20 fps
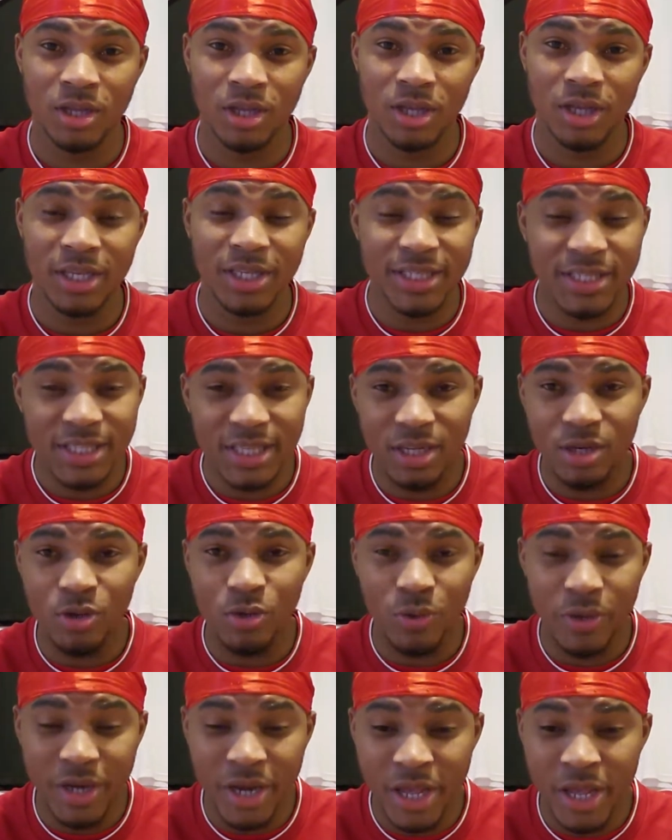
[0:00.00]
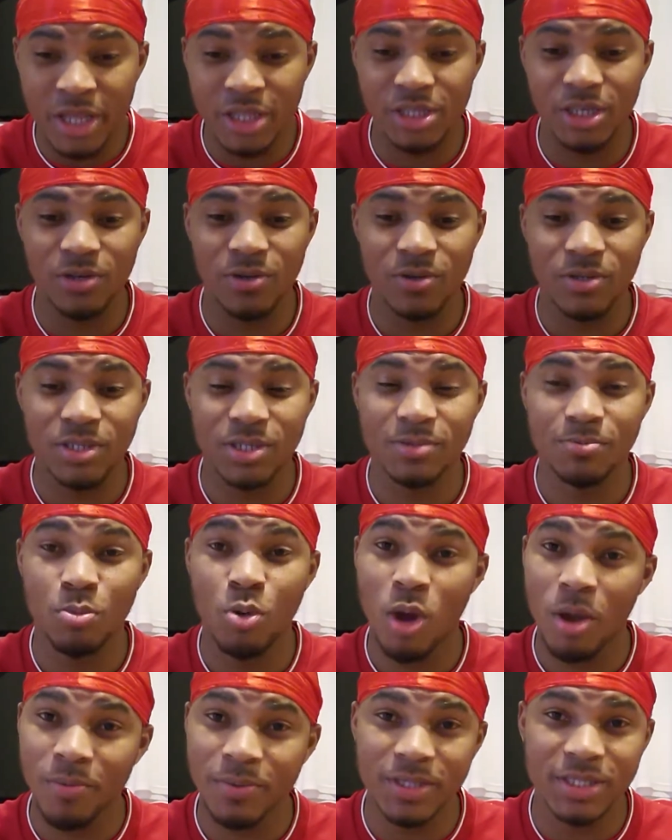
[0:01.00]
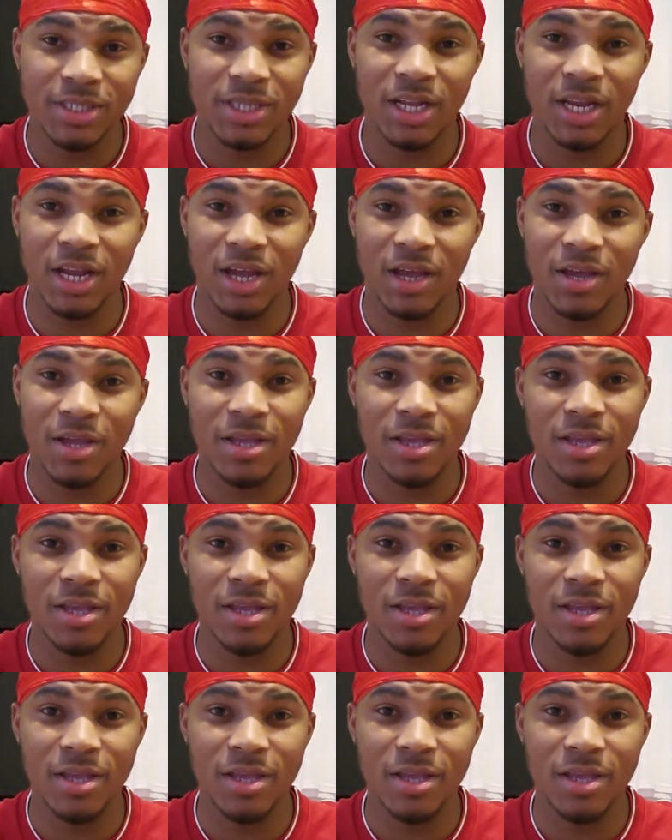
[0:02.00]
he still looked dangerous, Mohamed Salah.